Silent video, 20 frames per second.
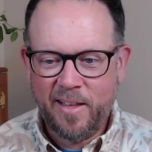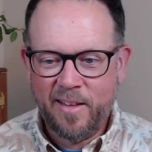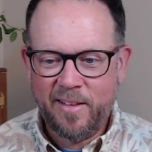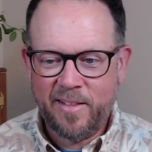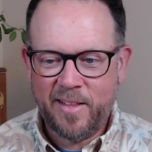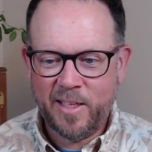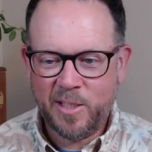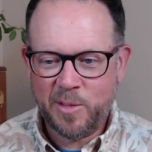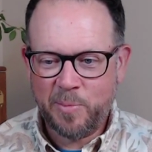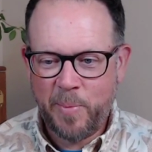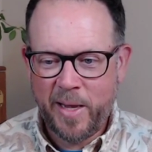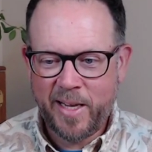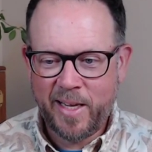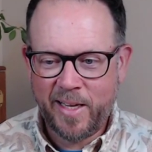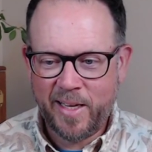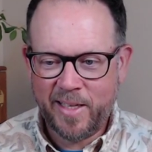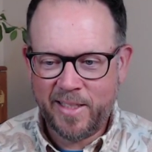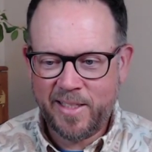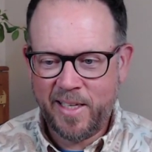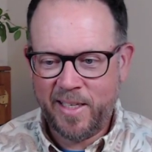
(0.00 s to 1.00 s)
Thus
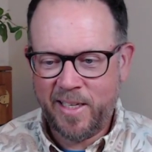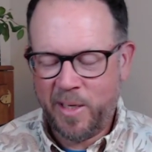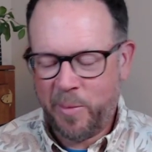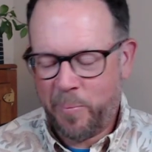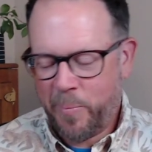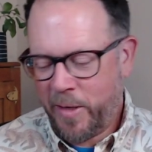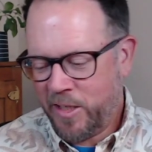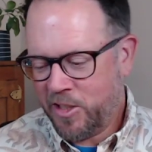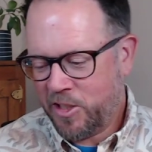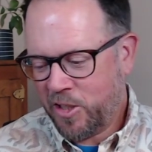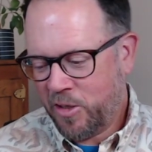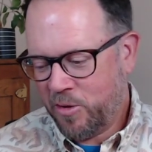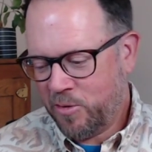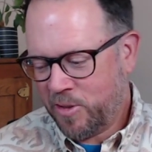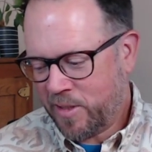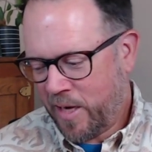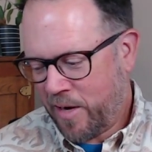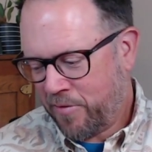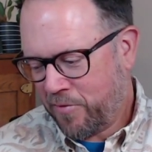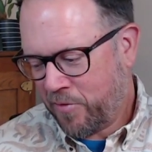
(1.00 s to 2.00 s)
making attending pen shows
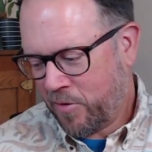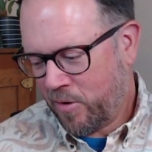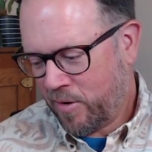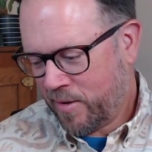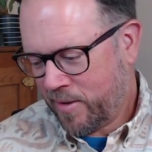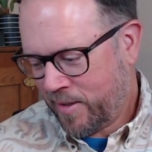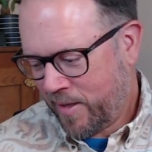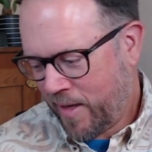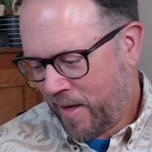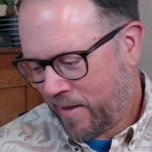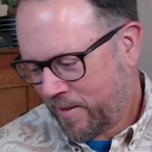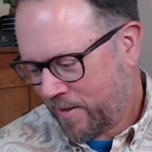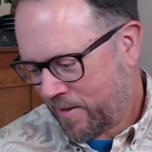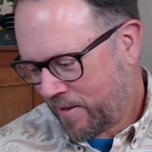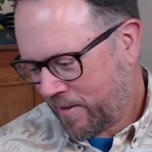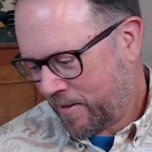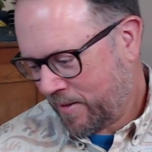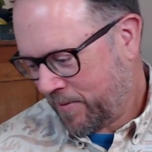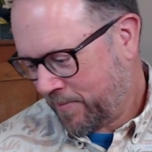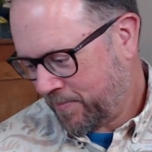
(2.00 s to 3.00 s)
safer.
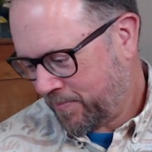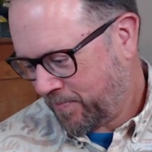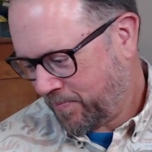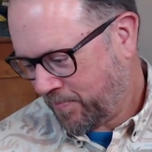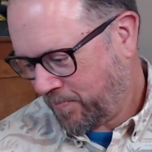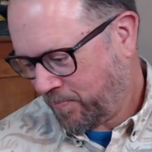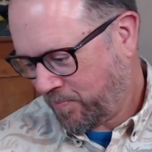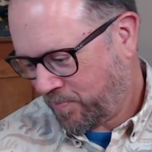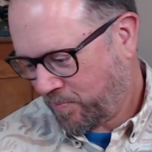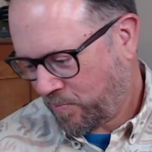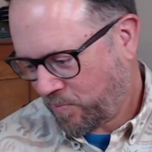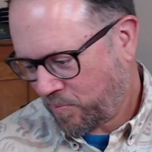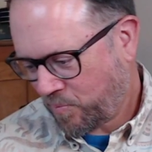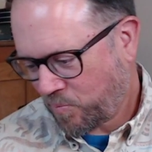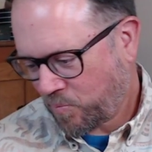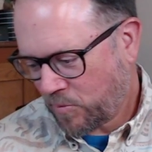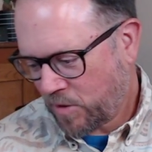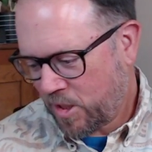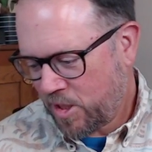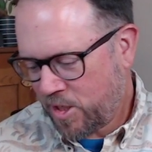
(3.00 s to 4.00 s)
Yes,
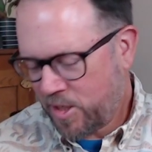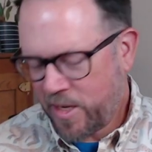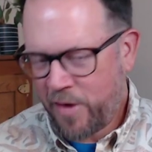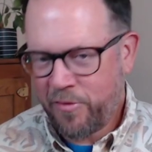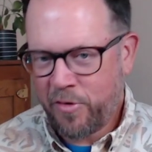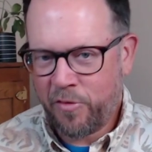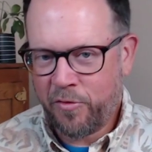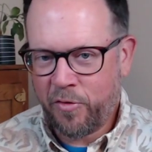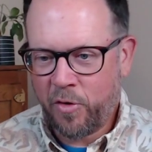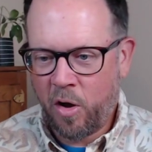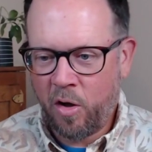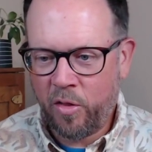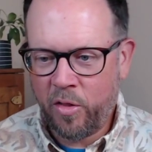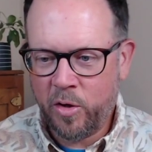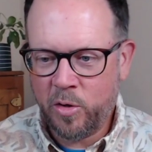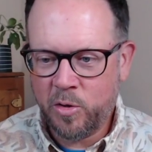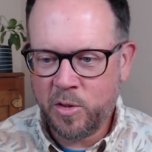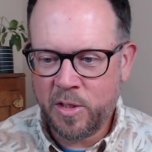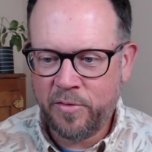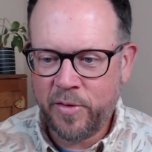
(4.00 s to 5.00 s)
safer for all
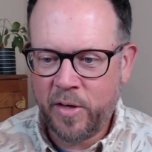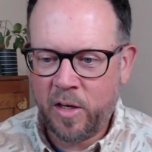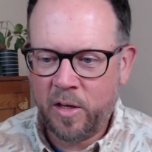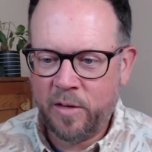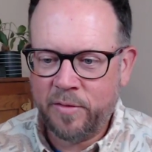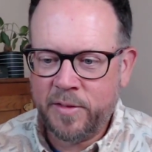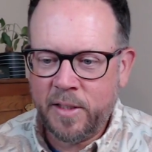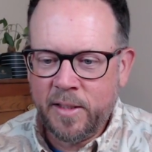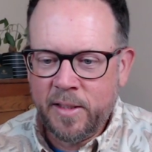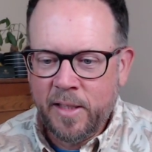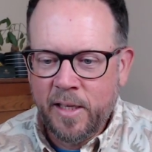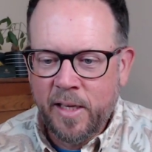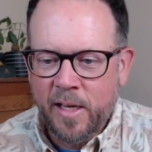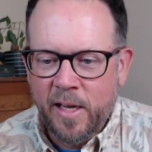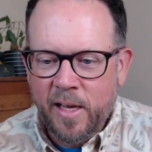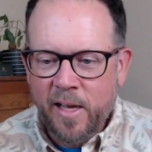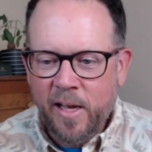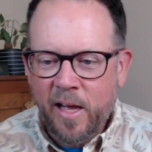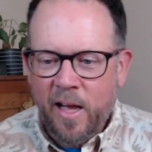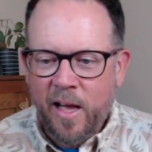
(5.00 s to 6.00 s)
those involved.
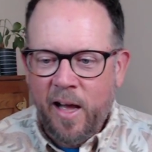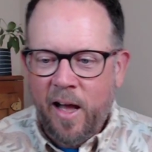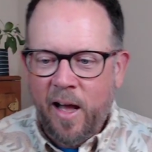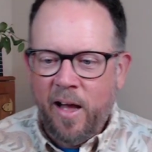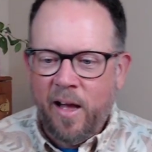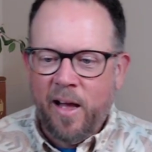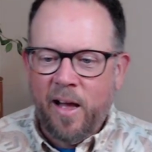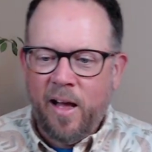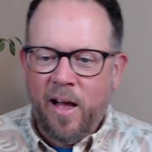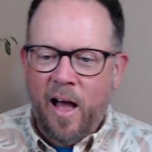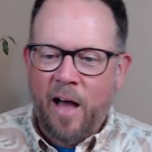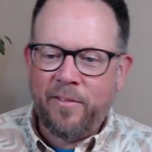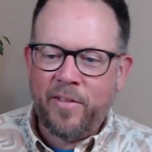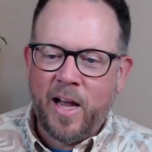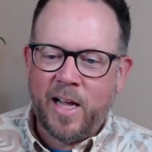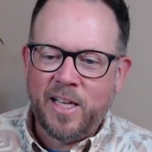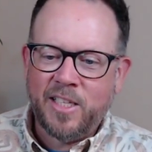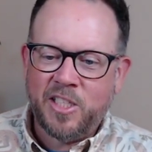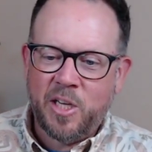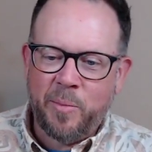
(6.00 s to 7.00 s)
I've
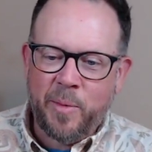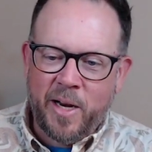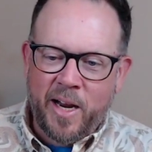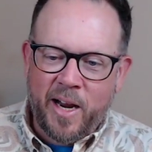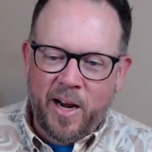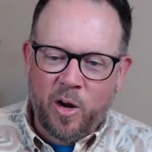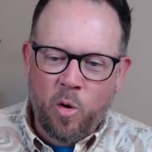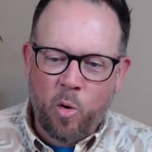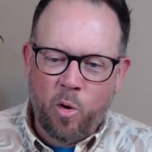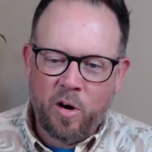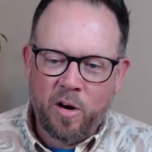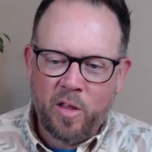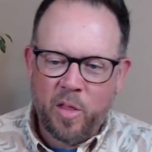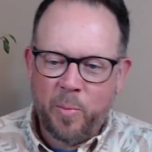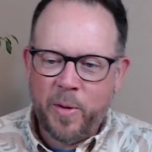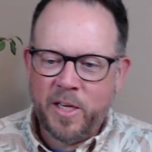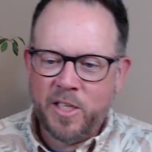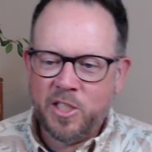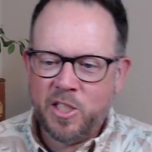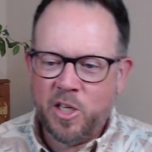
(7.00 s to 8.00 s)
got jimmied at a quarter of the
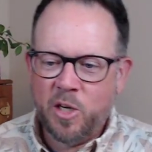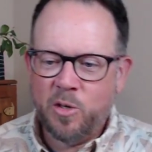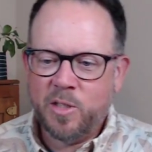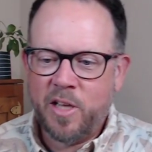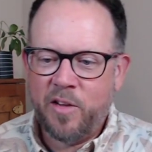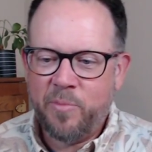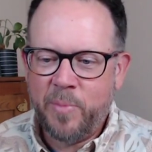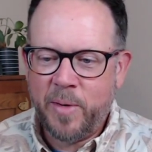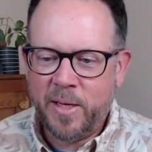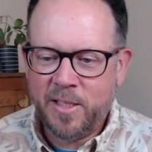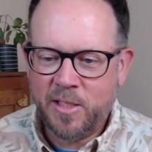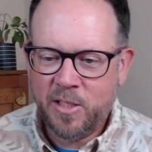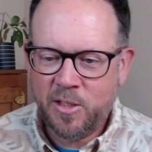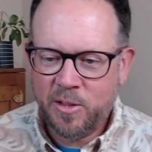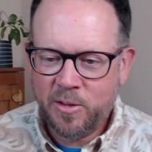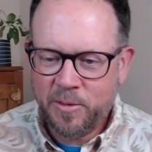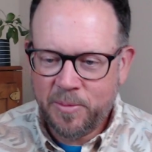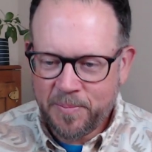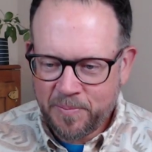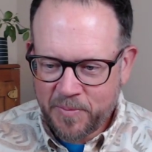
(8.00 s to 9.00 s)
pen shows I've been
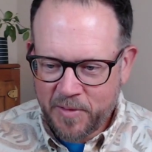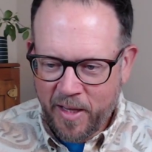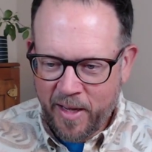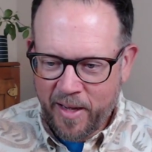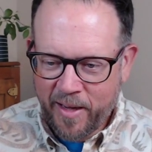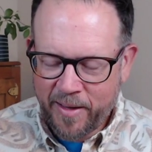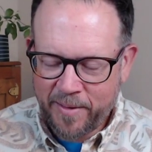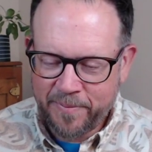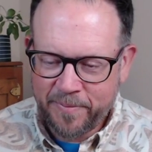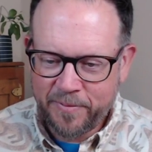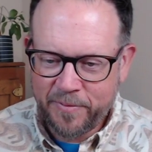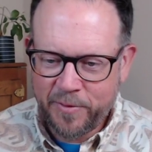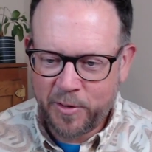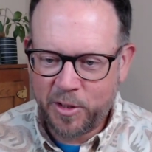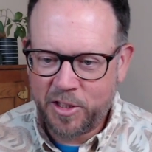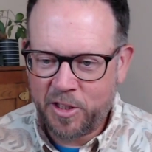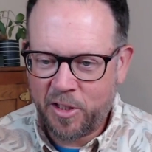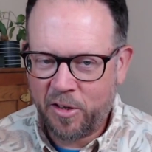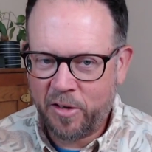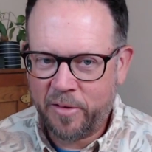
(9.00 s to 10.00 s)
to. Yeah, for
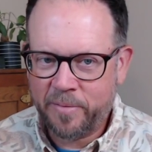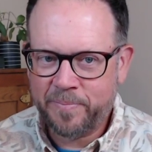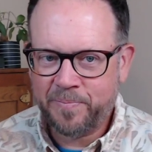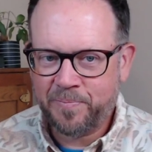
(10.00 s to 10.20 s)
sure.